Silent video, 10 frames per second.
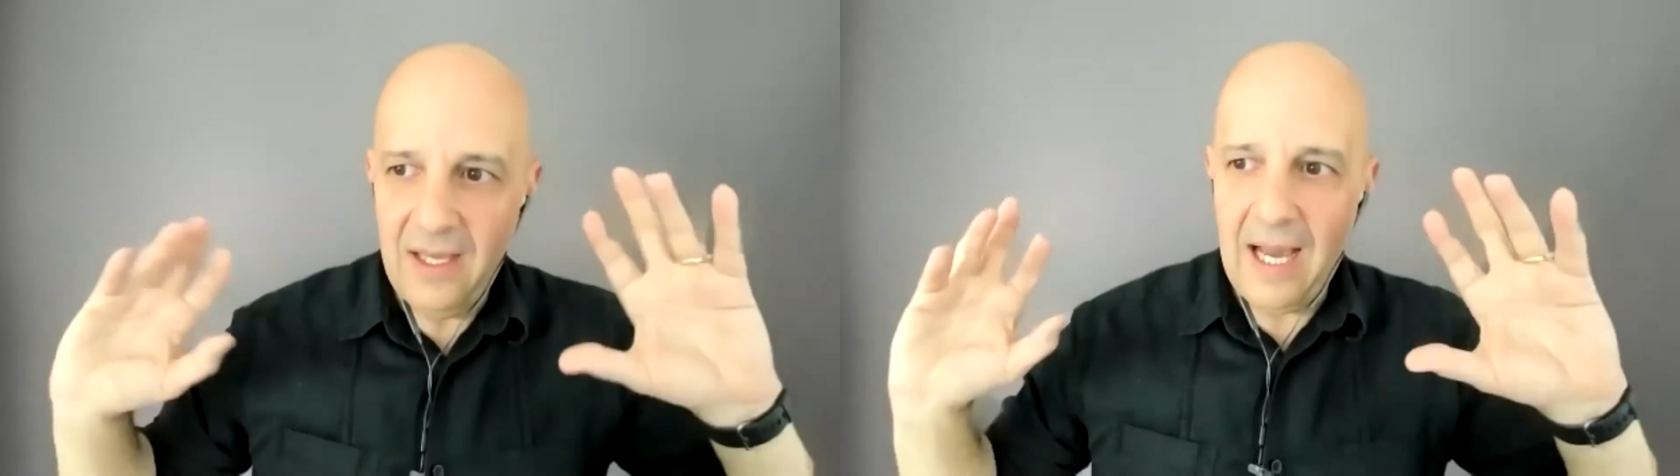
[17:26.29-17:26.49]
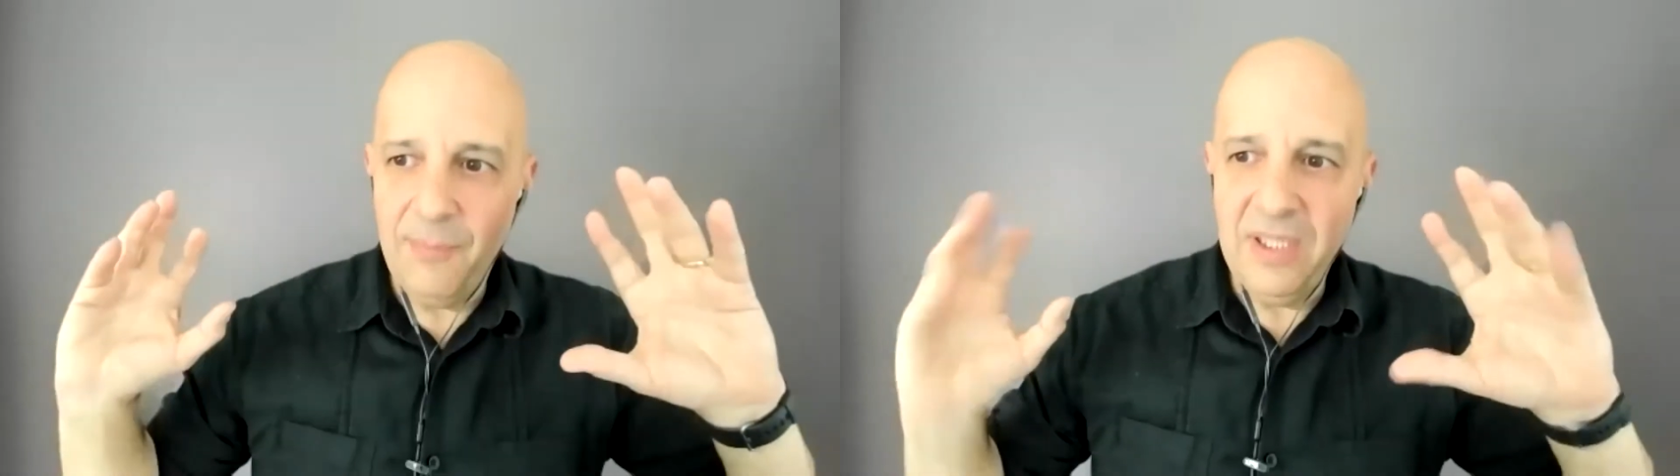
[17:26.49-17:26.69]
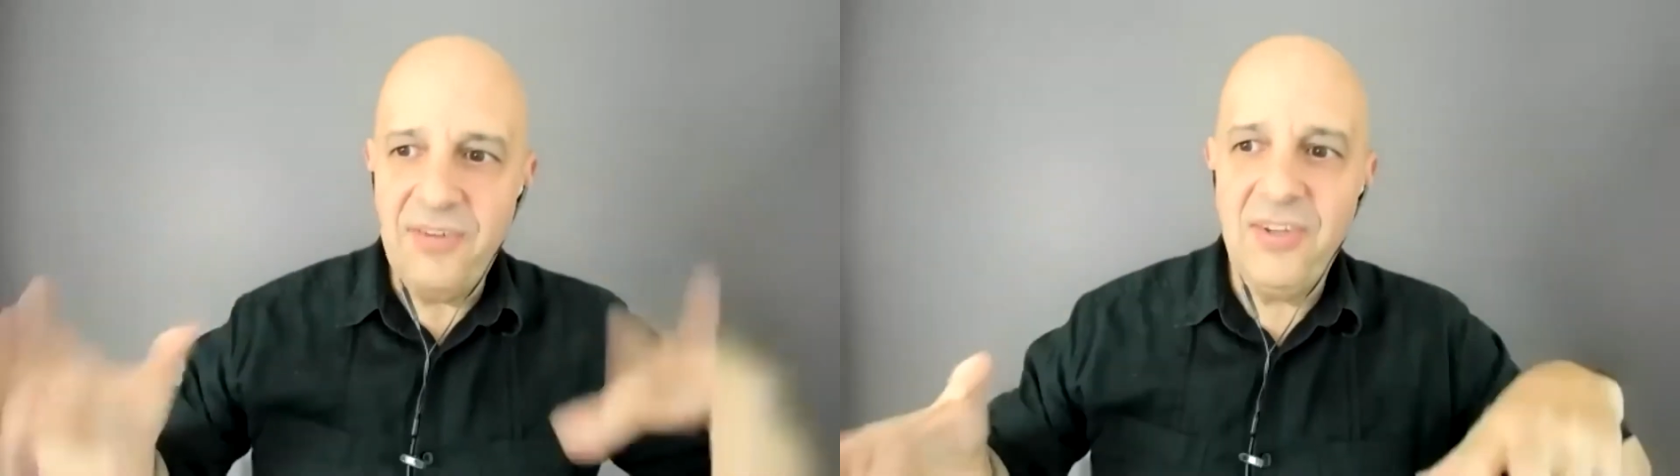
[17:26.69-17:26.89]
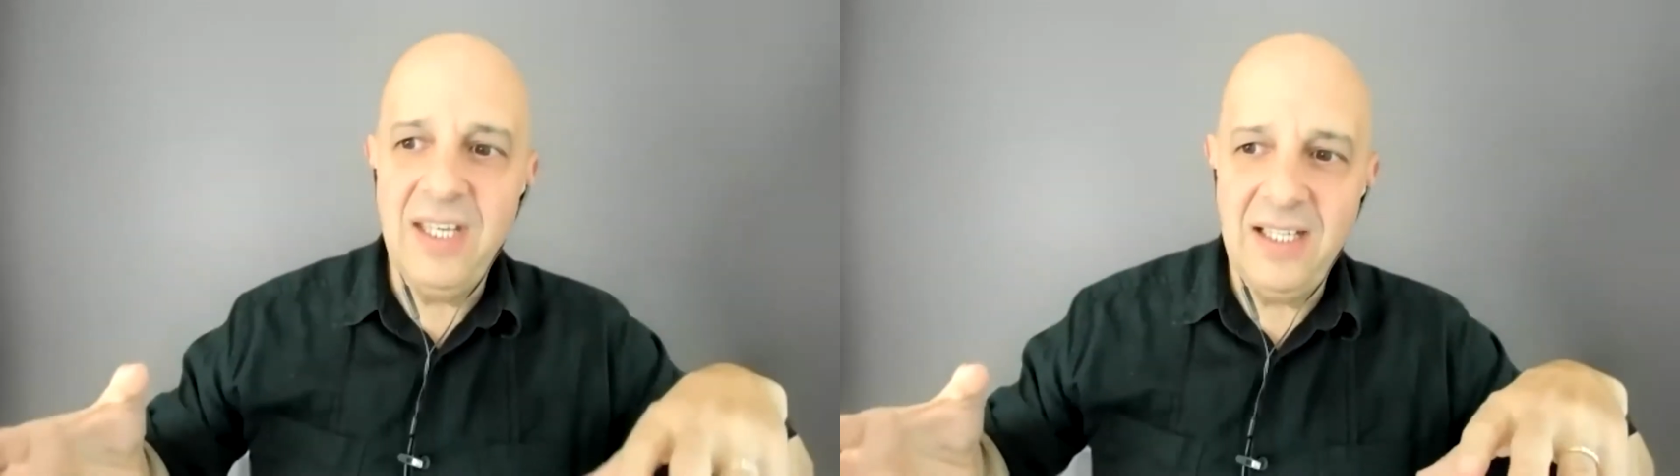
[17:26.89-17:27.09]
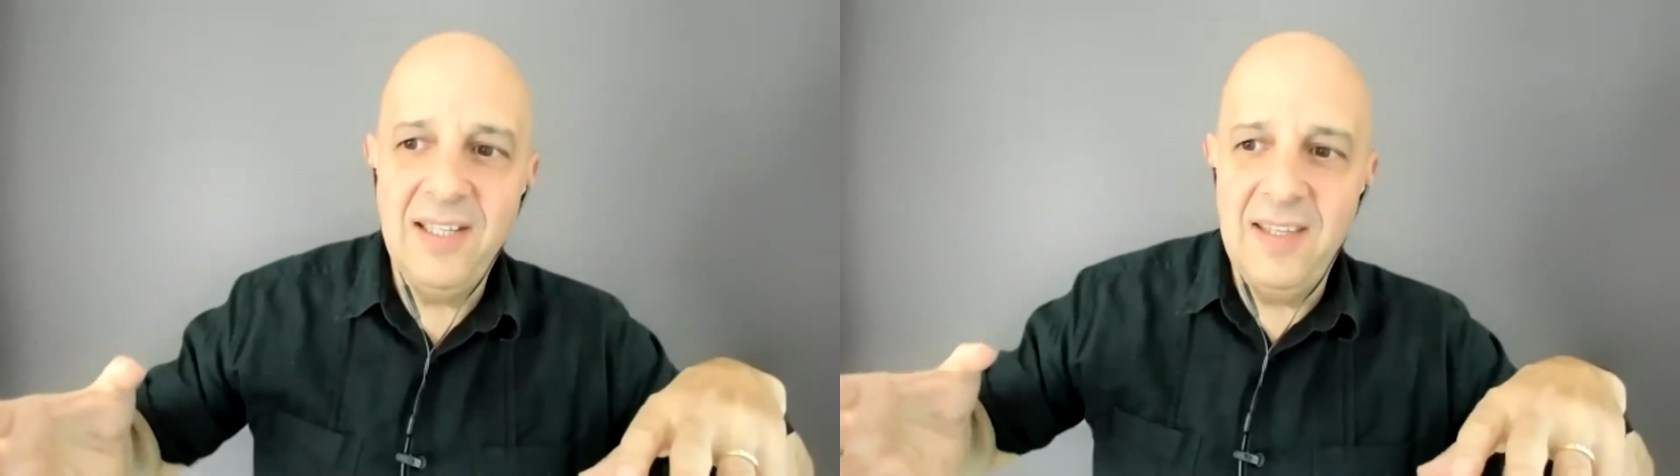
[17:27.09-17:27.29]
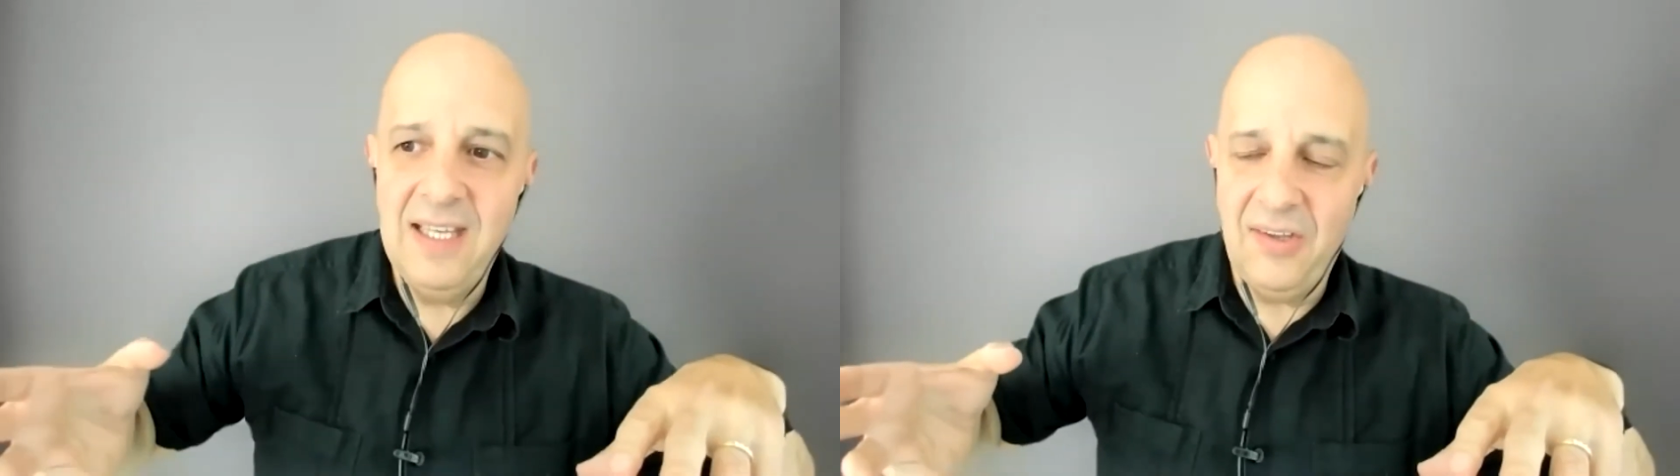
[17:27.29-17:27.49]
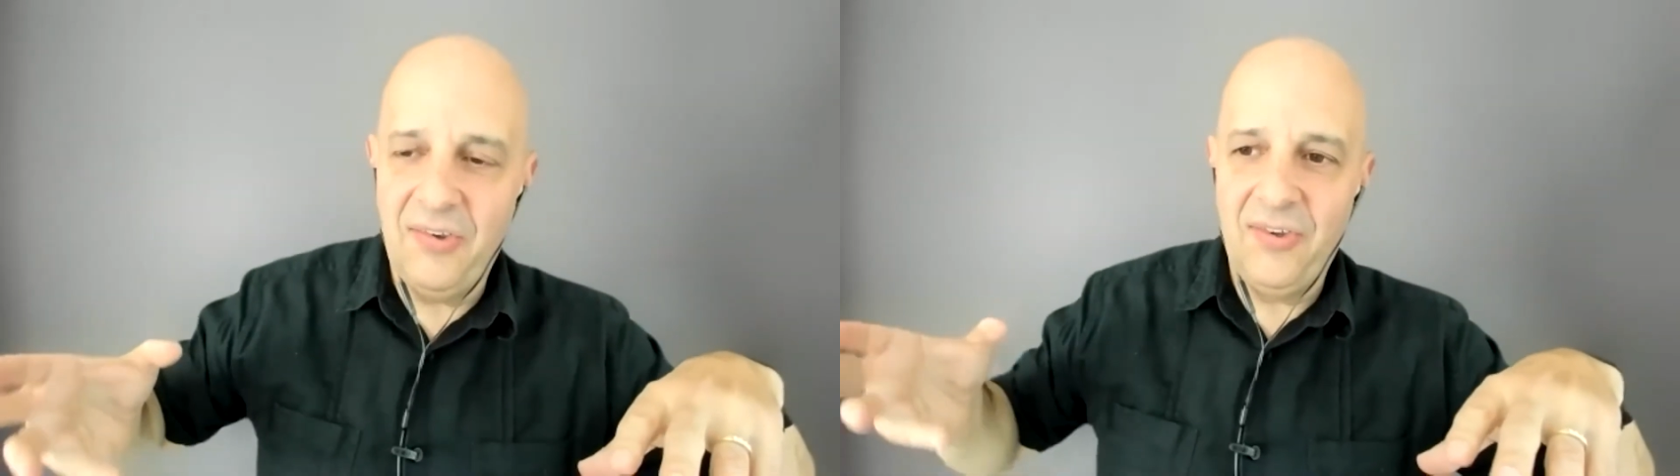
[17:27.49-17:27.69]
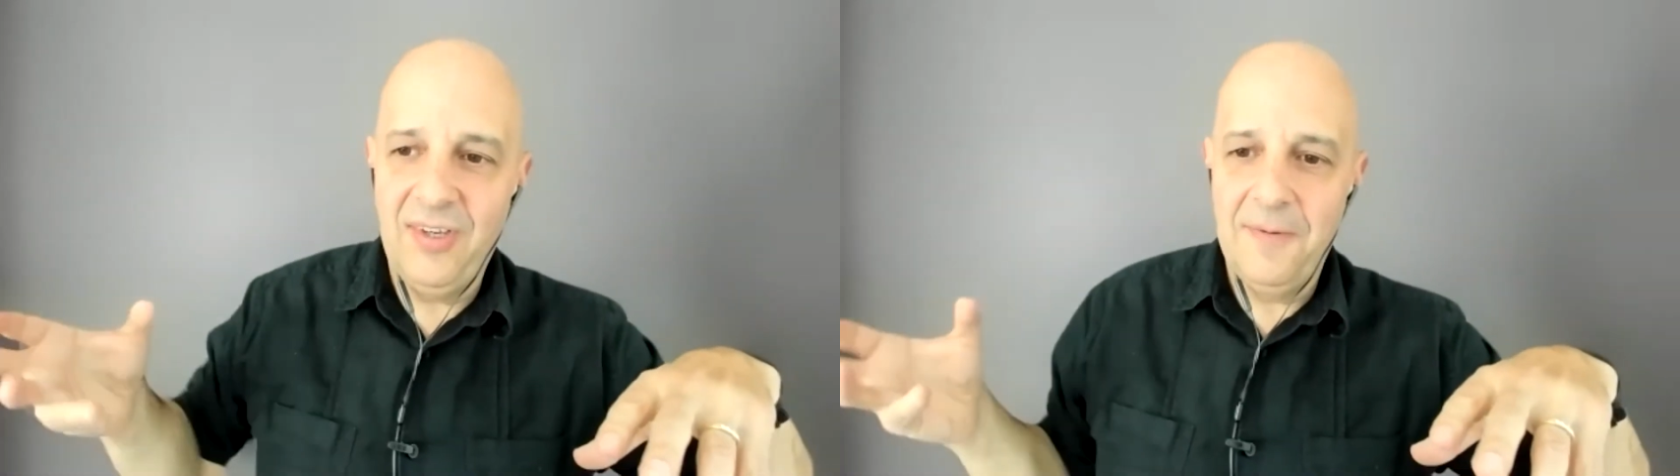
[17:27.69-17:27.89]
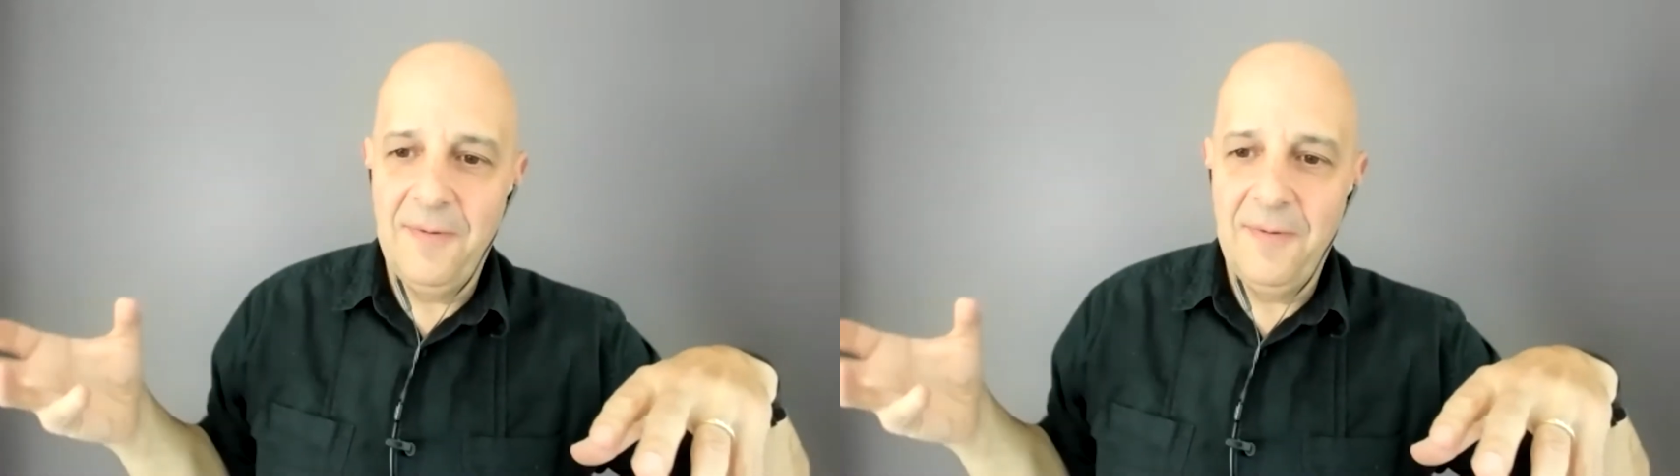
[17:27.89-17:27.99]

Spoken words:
I'm listening to this.